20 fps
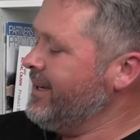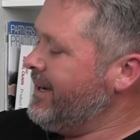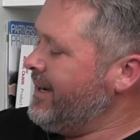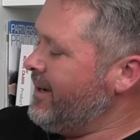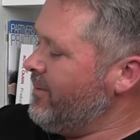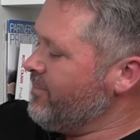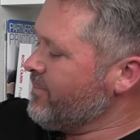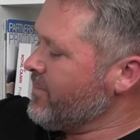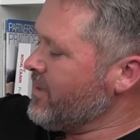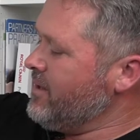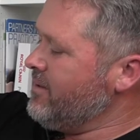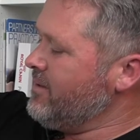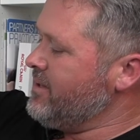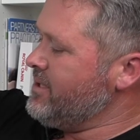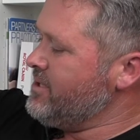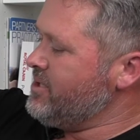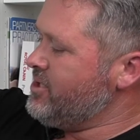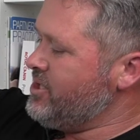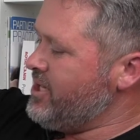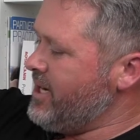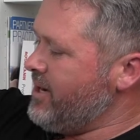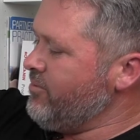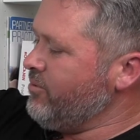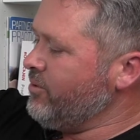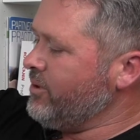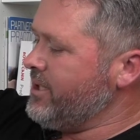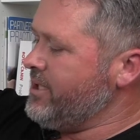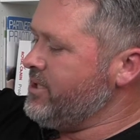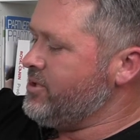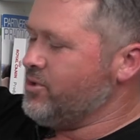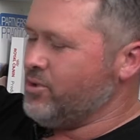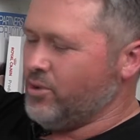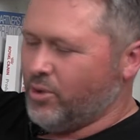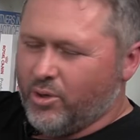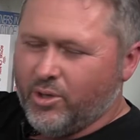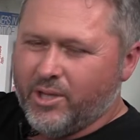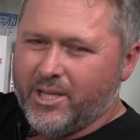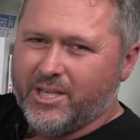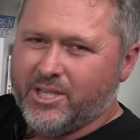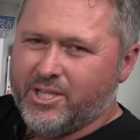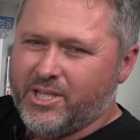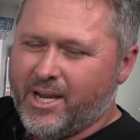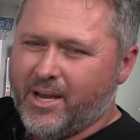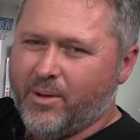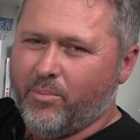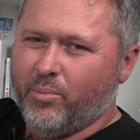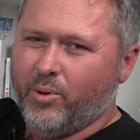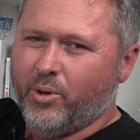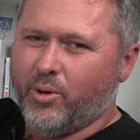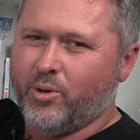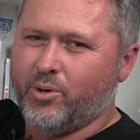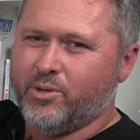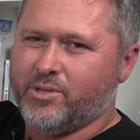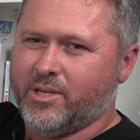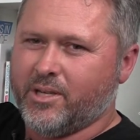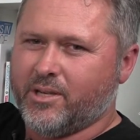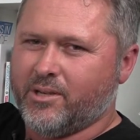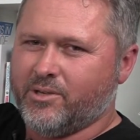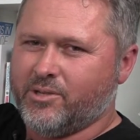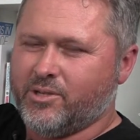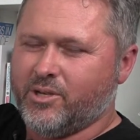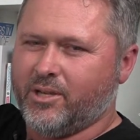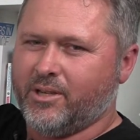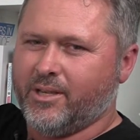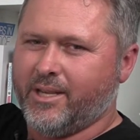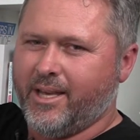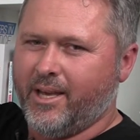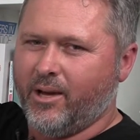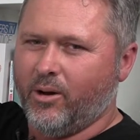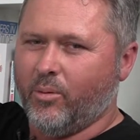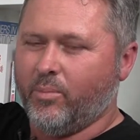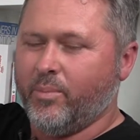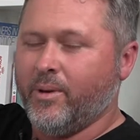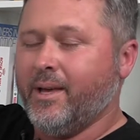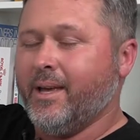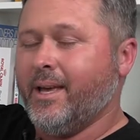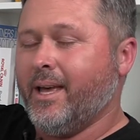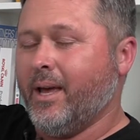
Um, there's generally soothing shampoos that can certainly help